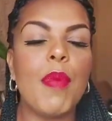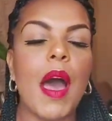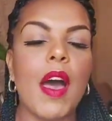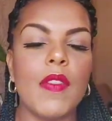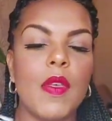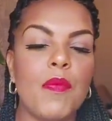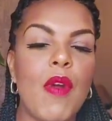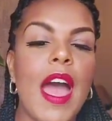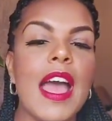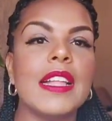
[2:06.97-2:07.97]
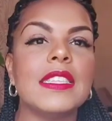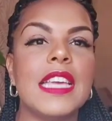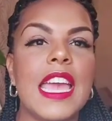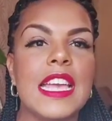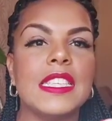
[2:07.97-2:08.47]
but the
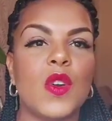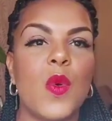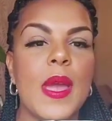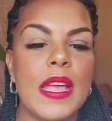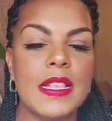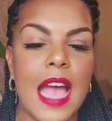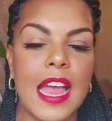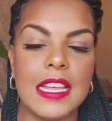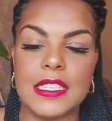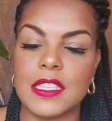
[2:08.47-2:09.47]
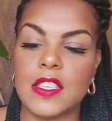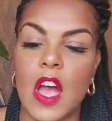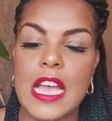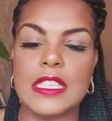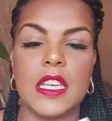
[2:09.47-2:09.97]
brand is Quiz and it's a
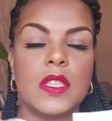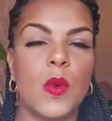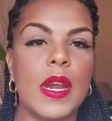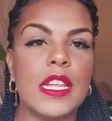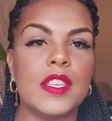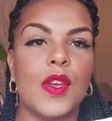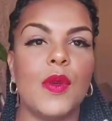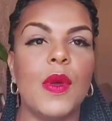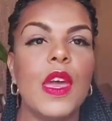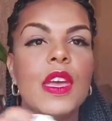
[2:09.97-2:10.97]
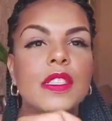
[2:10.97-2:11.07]
size 22.